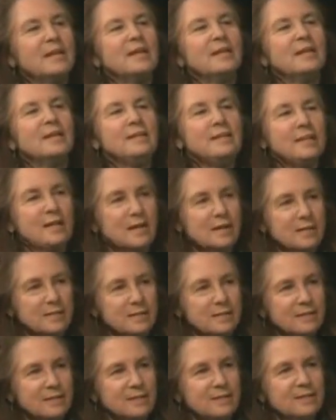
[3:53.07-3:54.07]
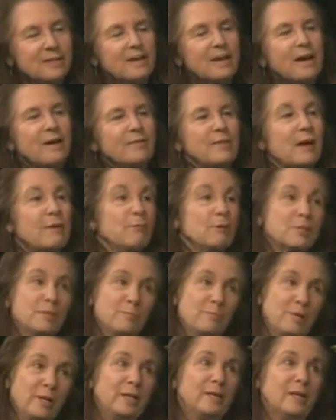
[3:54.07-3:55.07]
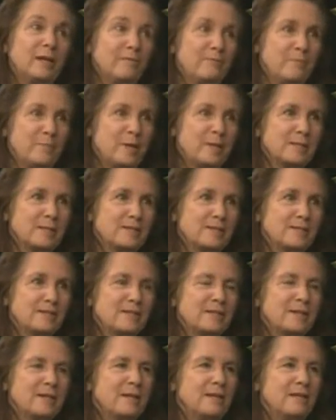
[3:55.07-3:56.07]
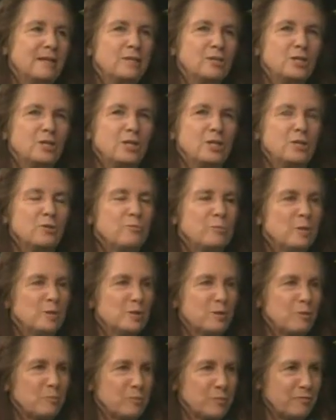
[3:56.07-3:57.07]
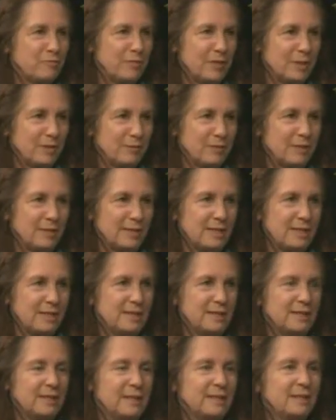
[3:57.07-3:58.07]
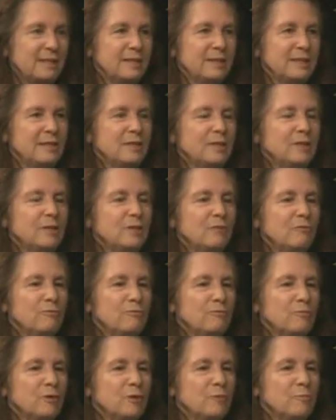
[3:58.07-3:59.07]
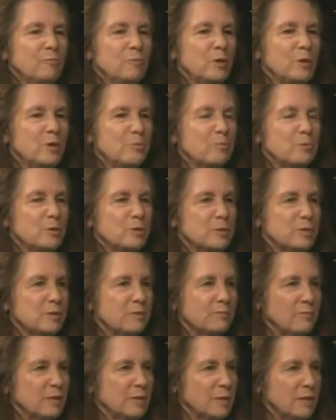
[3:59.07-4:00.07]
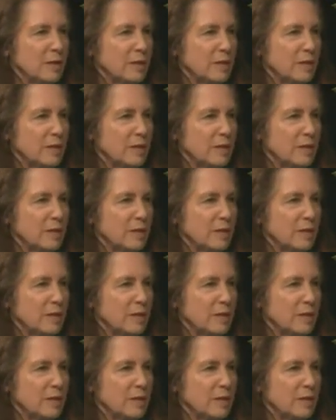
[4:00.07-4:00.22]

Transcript: Yeah, that was a big life passage. And it changed me so profoundly from a person with a lot